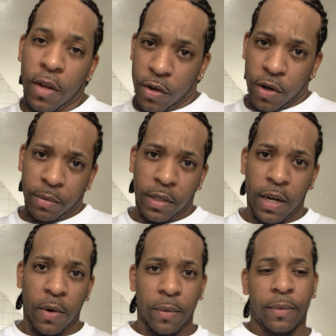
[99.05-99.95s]
You know what I'm
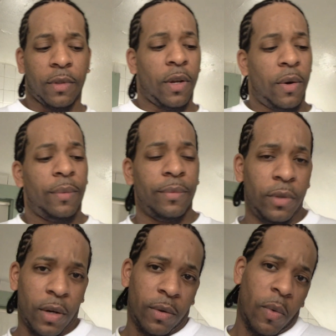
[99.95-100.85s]
saying? So,
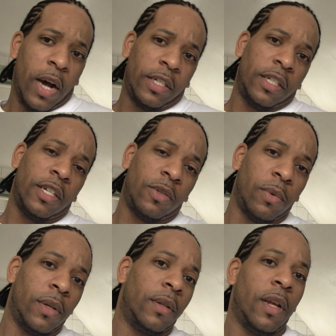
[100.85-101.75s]
you know, watch this
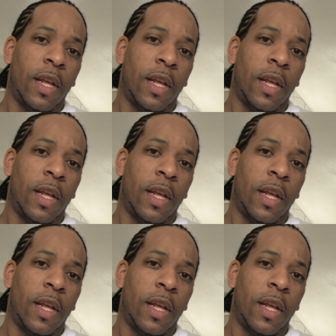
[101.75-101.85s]
one.